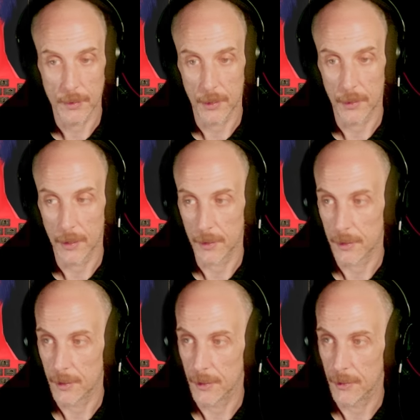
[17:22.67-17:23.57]
So,
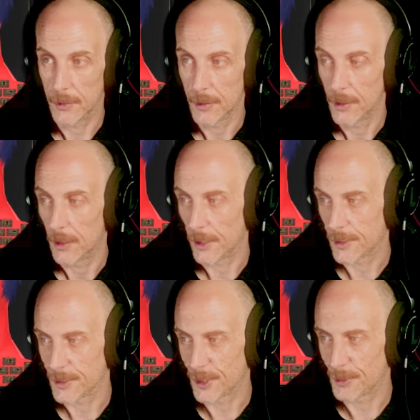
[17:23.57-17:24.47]
like, you know,
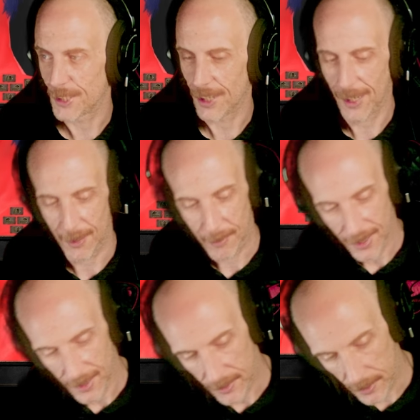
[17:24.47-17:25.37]
like and subscribe,
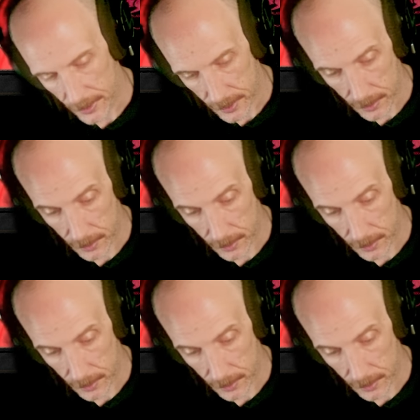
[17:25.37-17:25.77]
right?